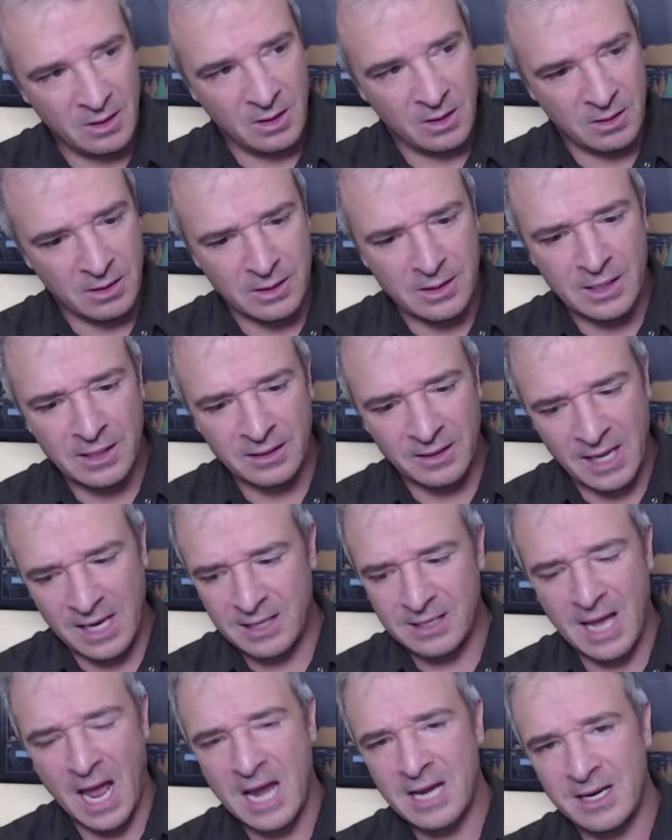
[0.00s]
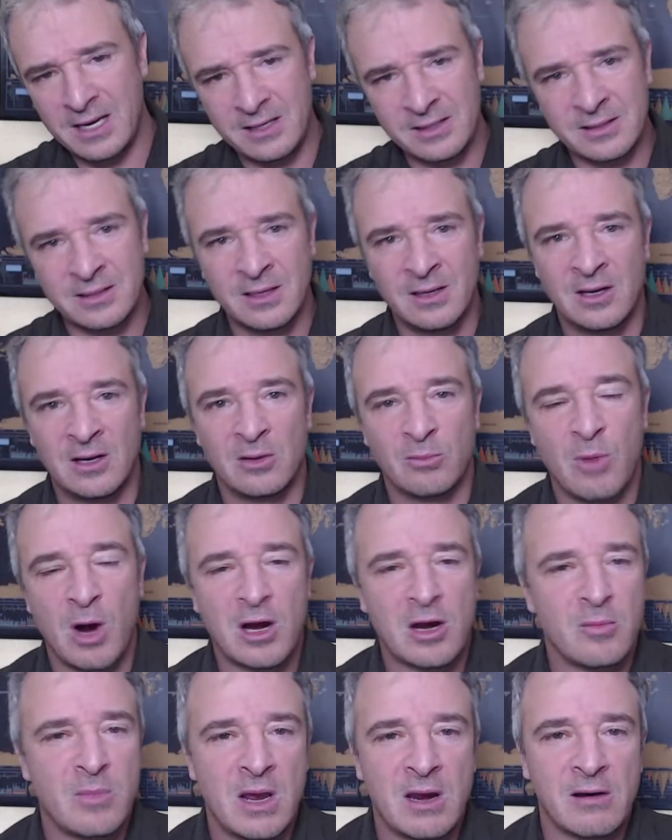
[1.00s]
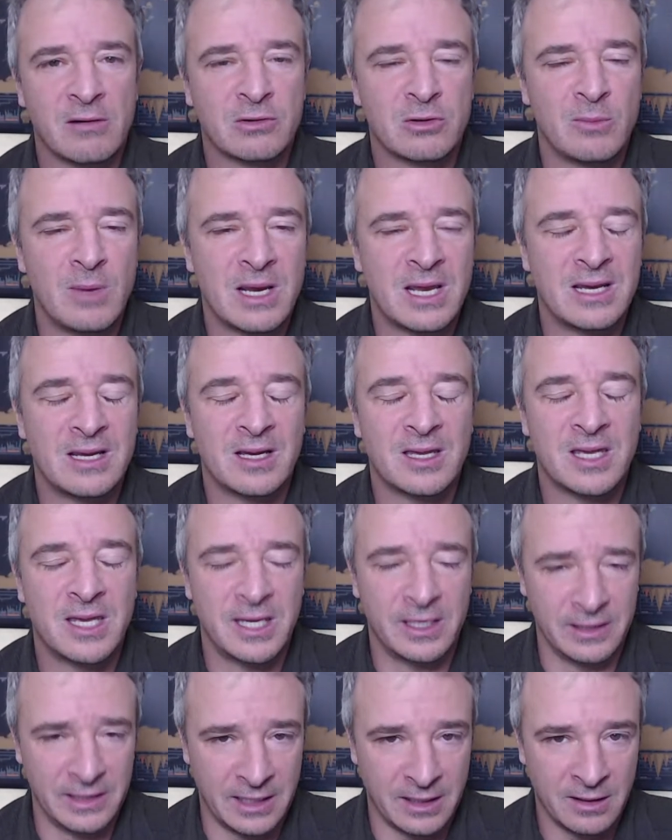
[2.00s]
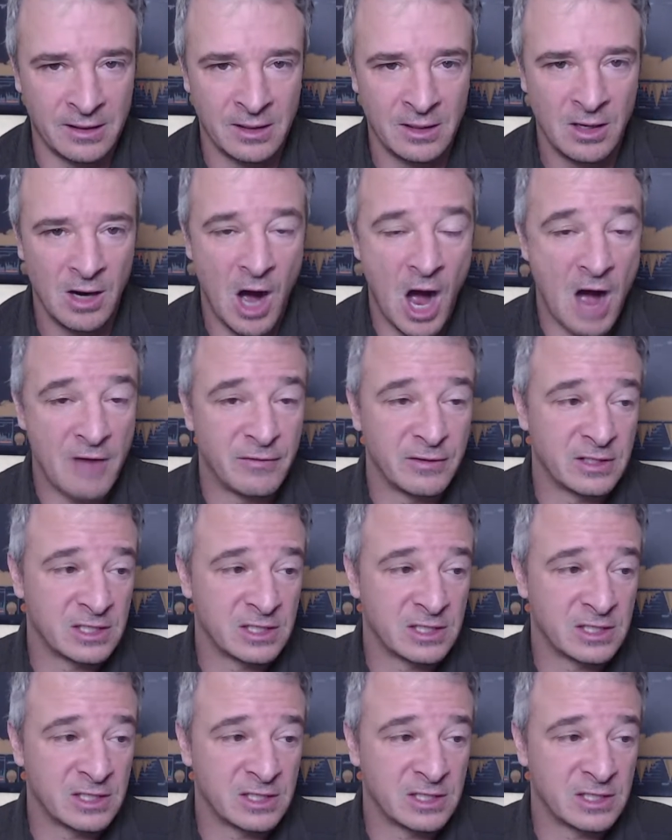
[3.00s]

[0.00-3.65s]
In the late nineties, market makers were making a killing off of the